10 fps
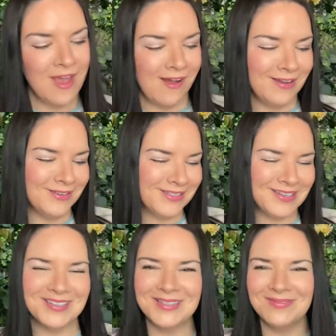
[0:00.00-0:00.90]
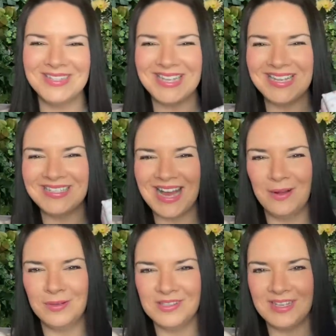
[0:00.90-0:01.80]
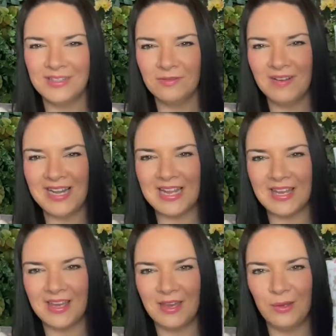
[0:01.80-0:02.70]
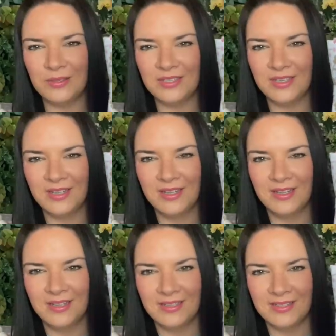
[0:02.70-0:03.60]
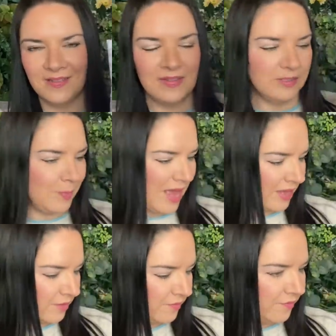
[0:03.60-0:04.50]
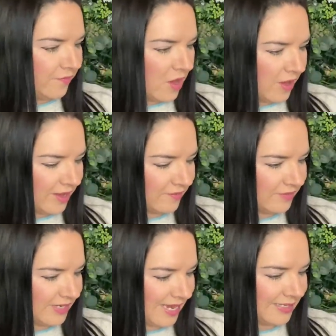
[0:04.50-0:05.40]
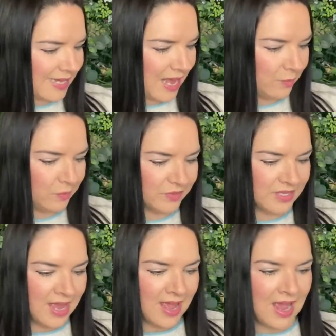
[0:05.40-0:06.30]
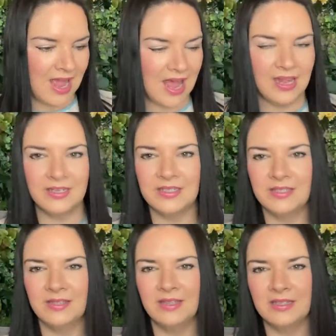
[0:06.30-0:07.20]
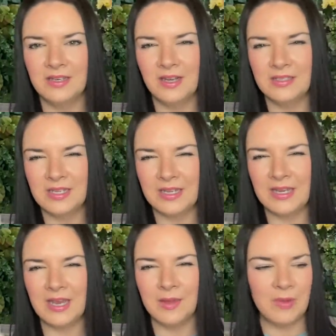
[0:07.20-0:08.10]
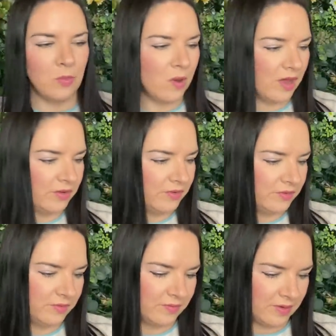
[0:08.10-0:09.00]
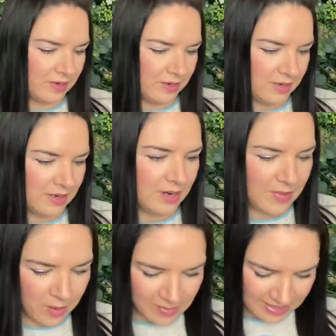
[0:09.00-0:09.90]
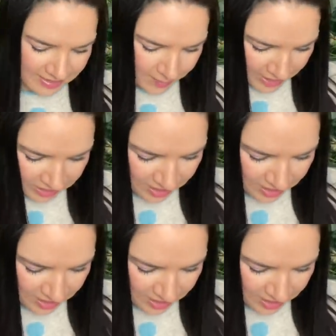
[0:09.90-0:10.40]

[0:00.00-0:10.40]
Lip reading: I also got some tea towels. These are really cute. So there's a pack of 5 tea towels. And there's a nice like gingham-y one. Let me open these up actually.